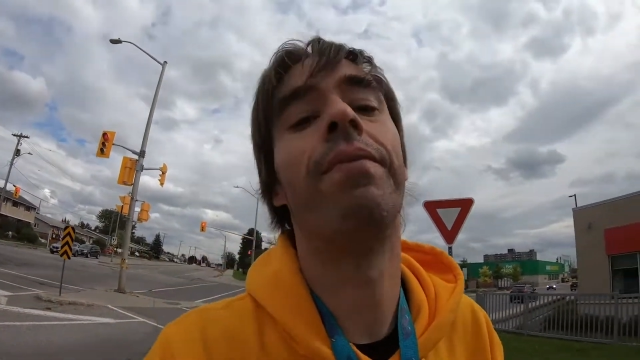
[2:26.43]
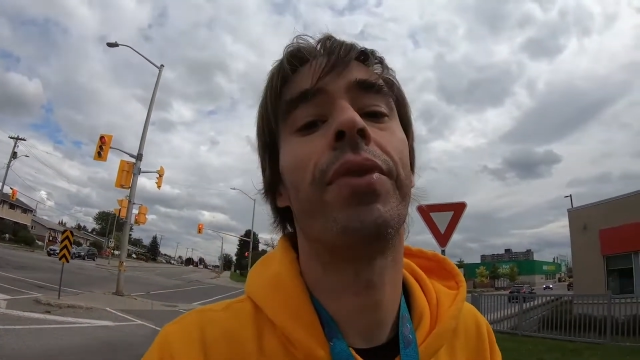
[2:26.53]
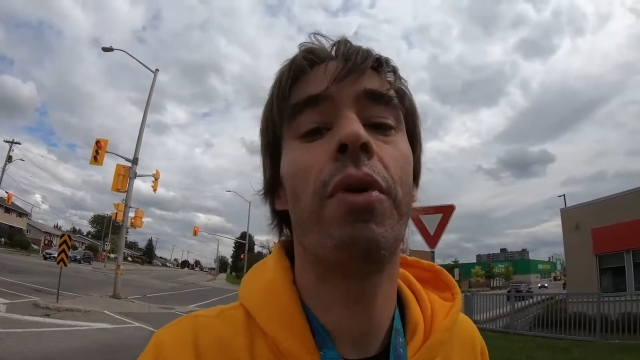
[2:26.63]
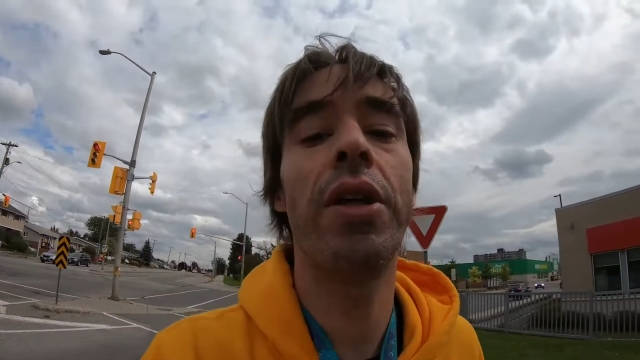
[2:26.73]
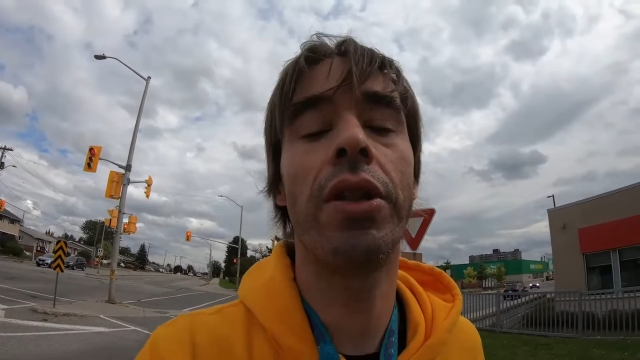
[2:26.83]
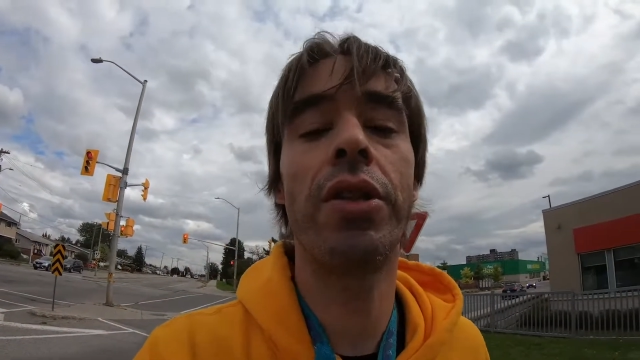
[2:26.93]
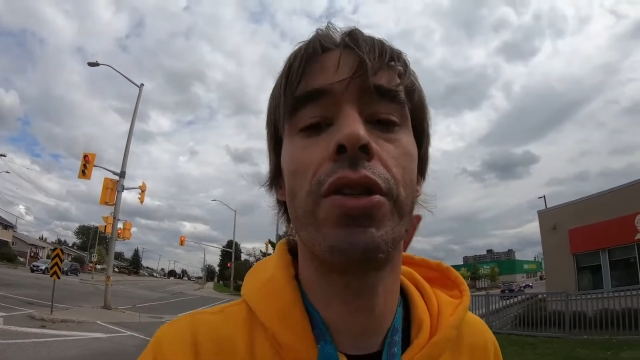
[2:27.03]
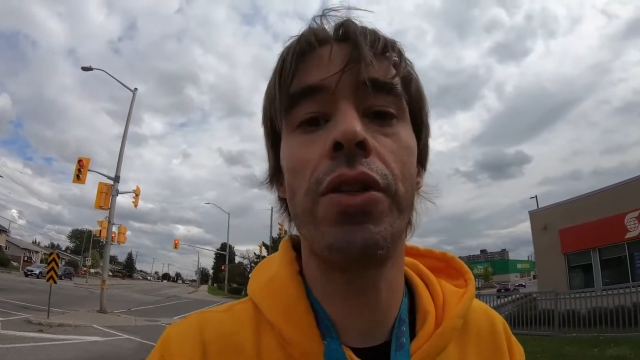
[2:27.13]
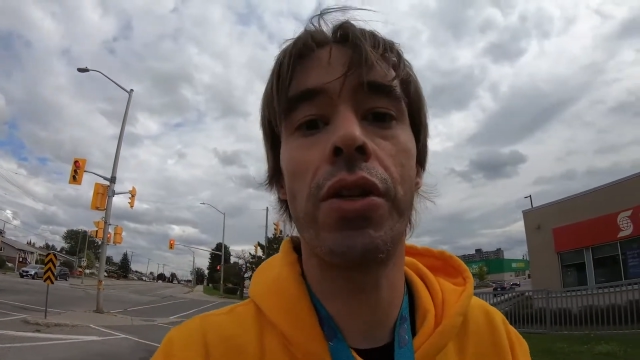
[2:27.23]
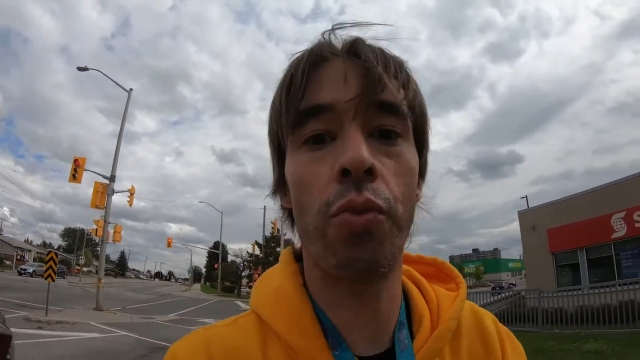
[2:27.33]
the way that the
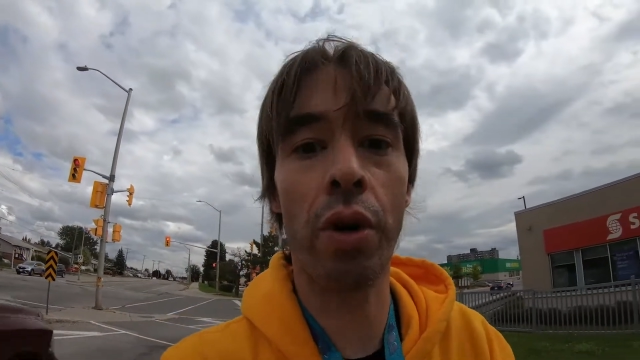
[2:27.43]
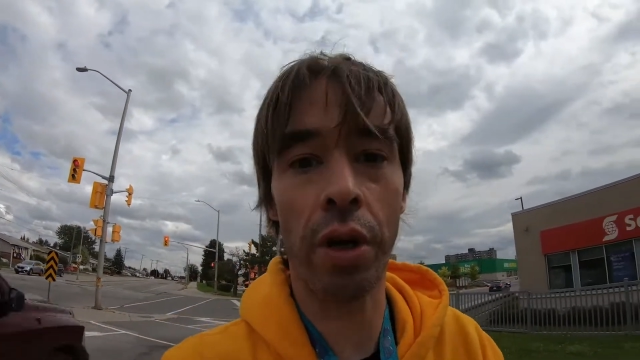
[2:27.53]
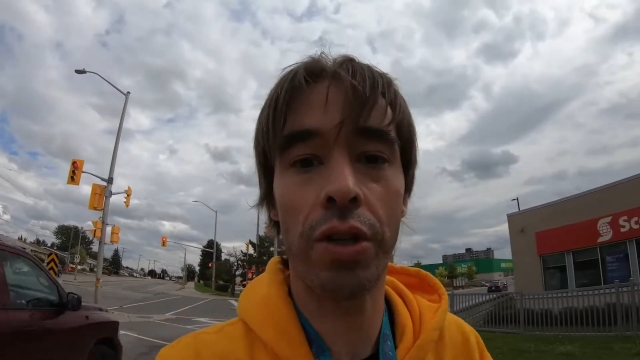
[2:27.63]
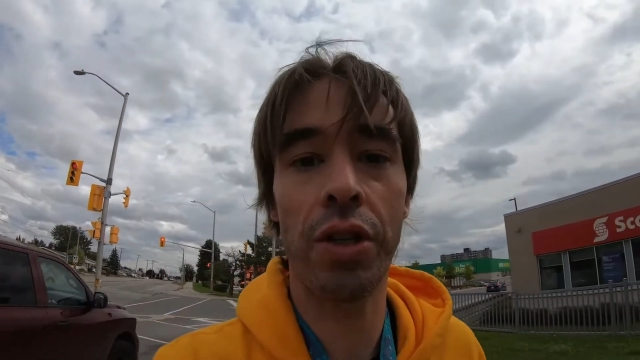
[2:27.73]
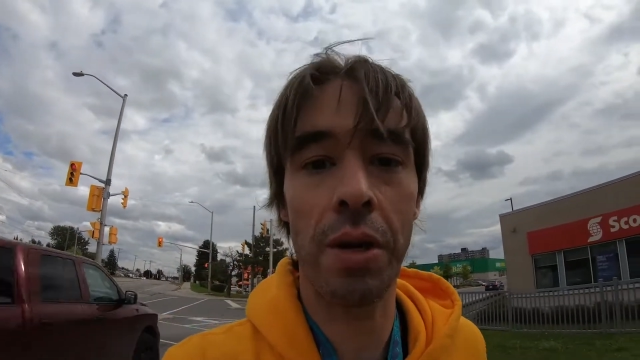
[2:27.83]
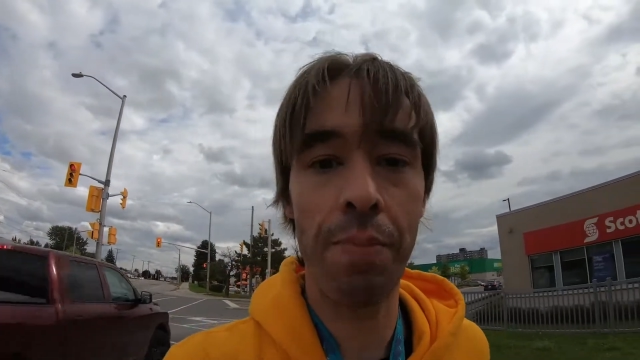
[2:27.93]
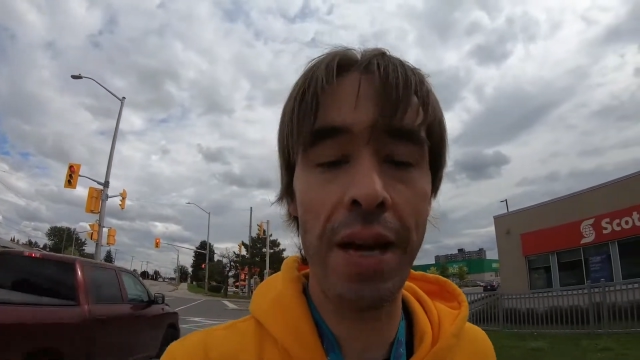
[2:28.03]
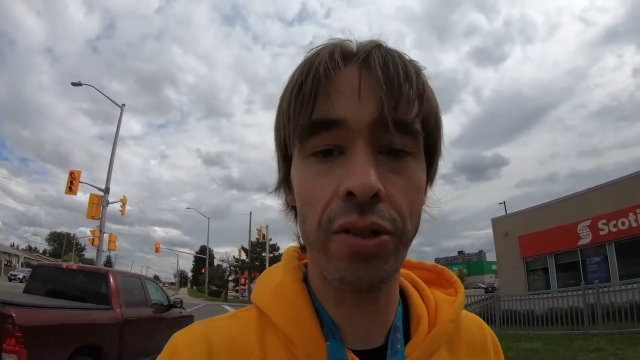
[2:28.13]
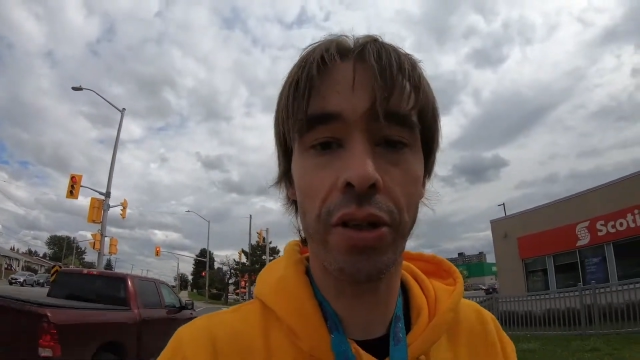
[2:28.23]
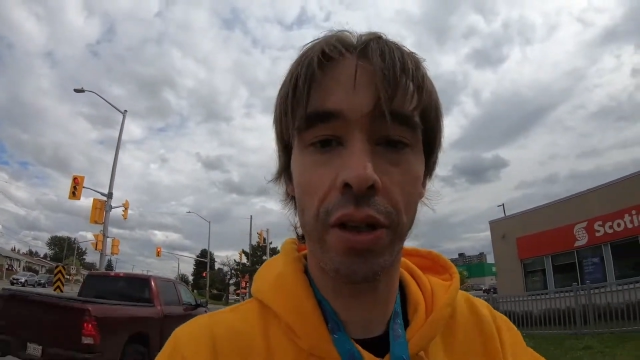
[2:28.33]
system works, is it
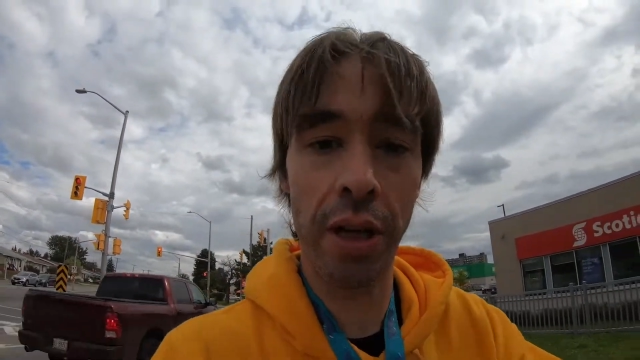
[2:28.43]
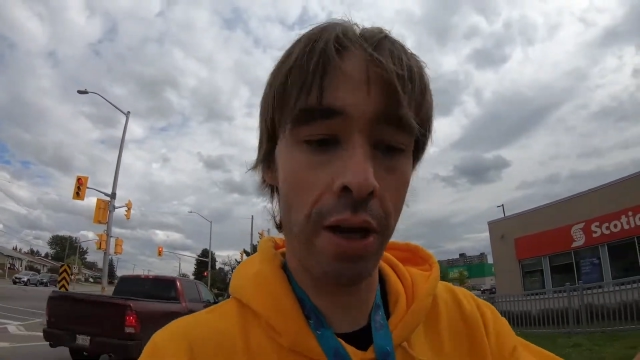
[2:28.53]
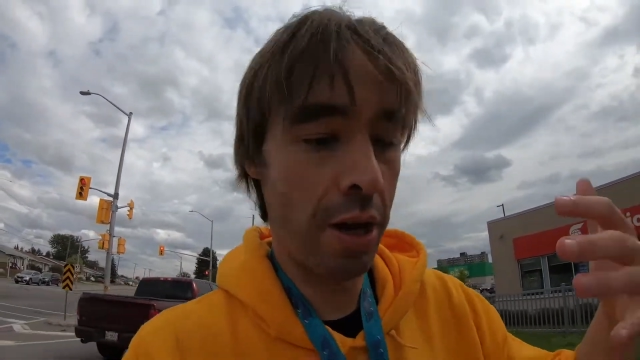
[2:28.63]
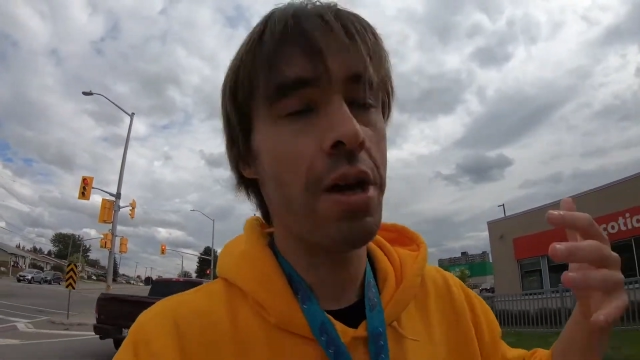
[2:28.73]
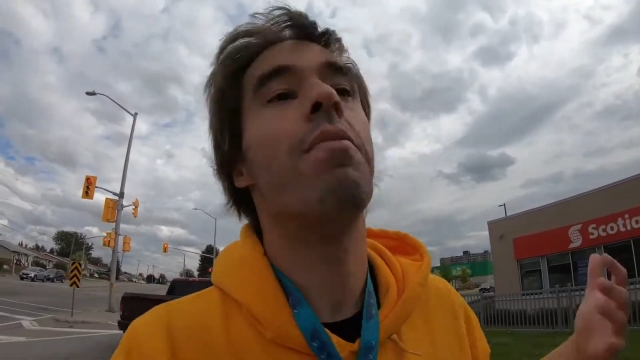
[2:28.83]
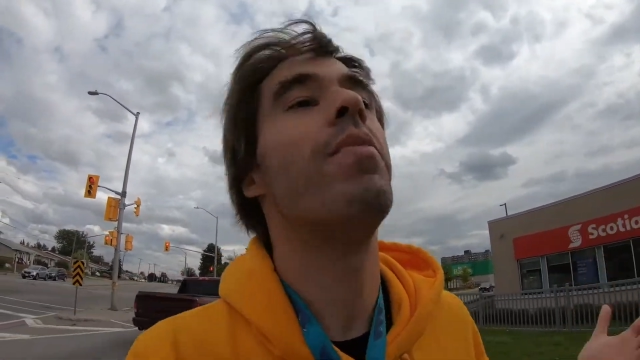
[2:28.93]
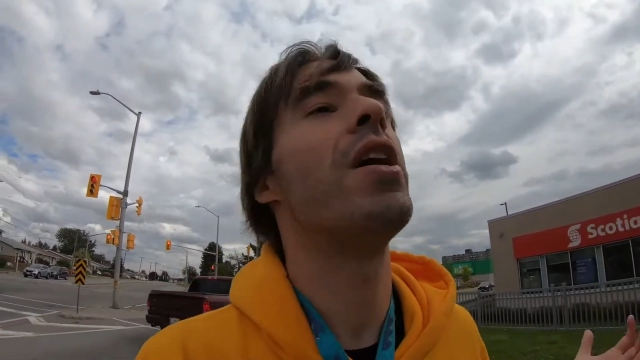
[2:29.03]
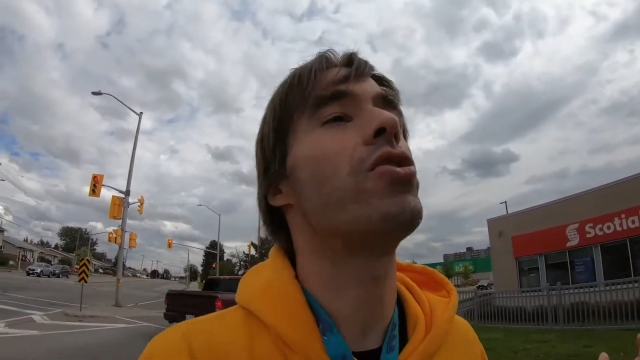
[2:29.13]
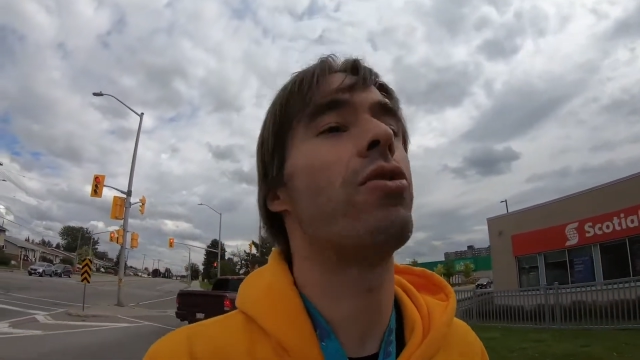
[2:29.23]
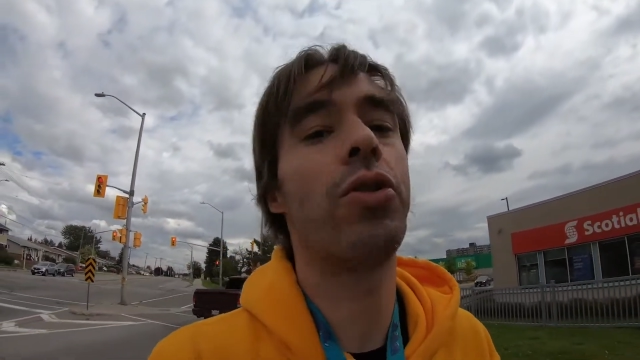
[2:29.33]
basically
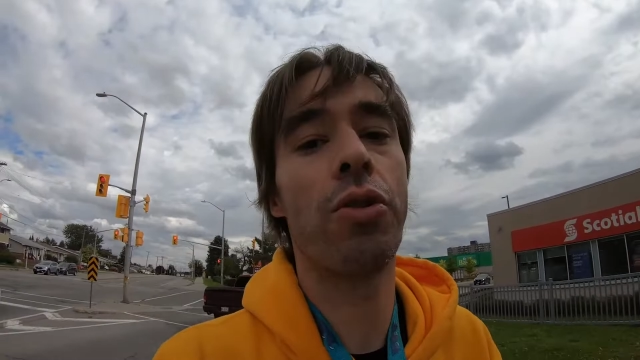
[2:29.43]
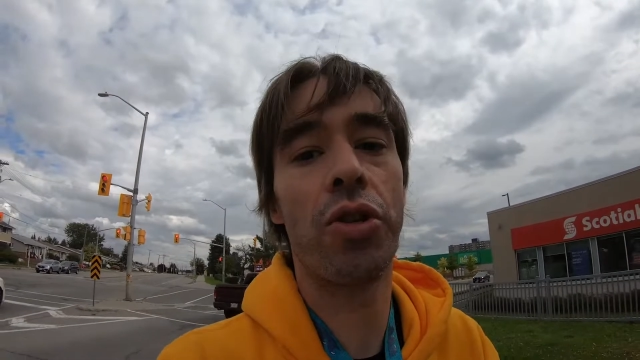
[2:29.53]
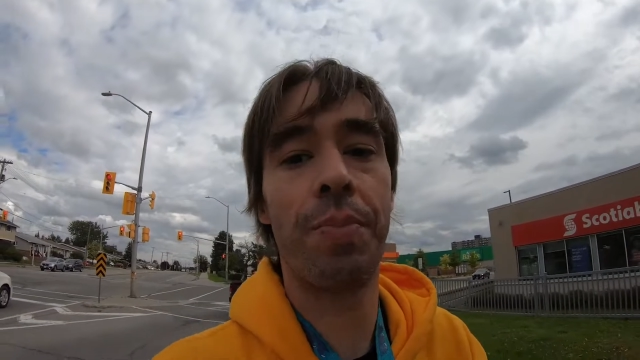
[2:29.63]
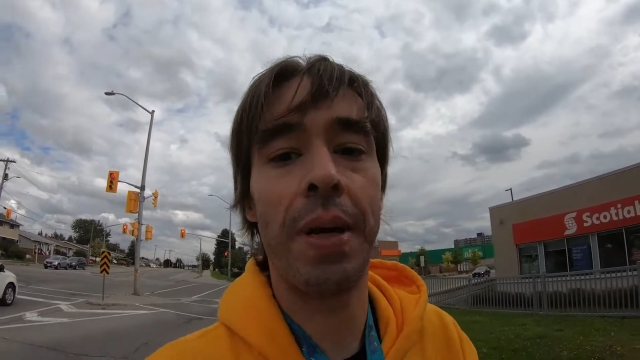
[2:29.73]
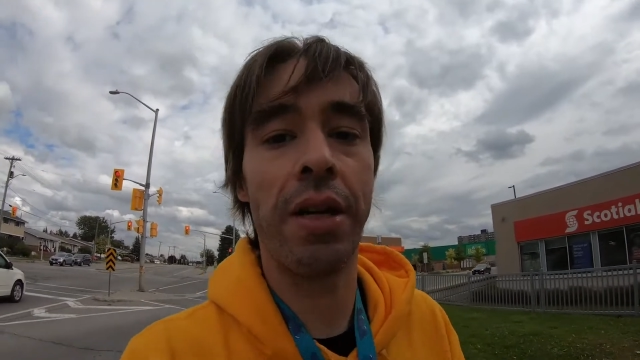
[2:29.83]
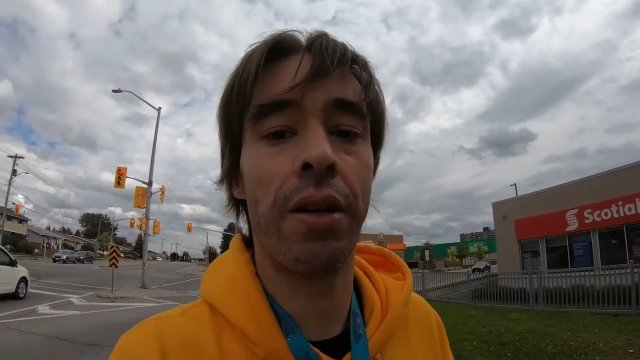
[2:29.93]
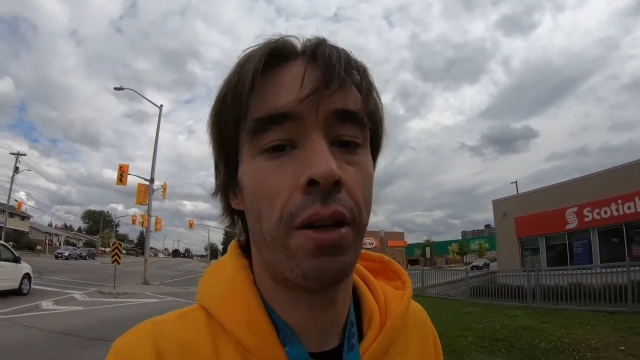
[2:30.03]
measures your speed.